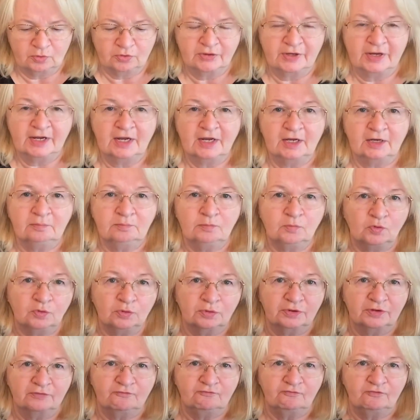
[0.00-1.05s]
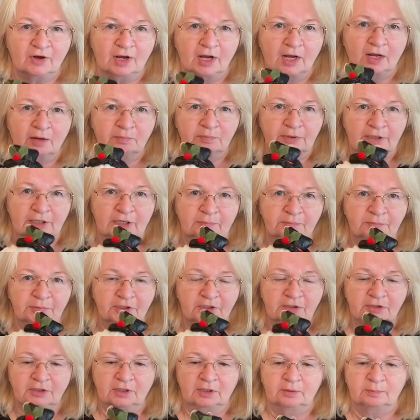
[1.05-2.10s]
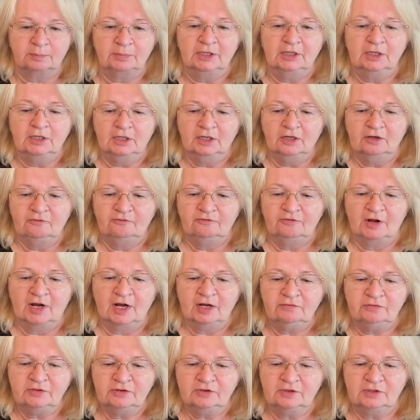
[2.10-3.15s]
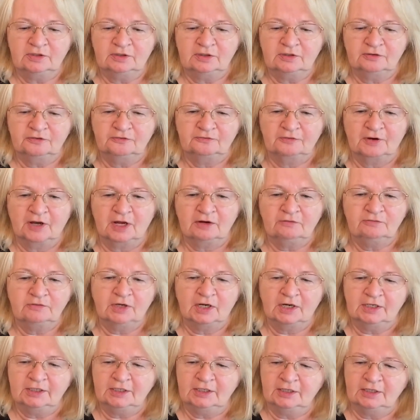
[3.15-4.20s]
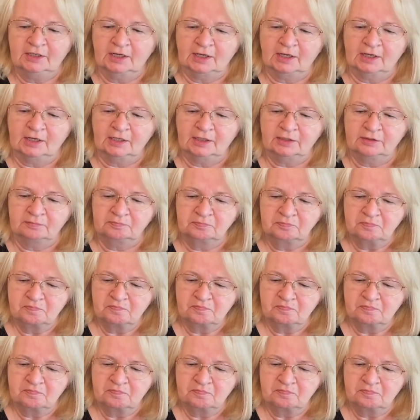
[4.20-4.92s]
They had more than 5, but I picked up 5 of these, $5.99.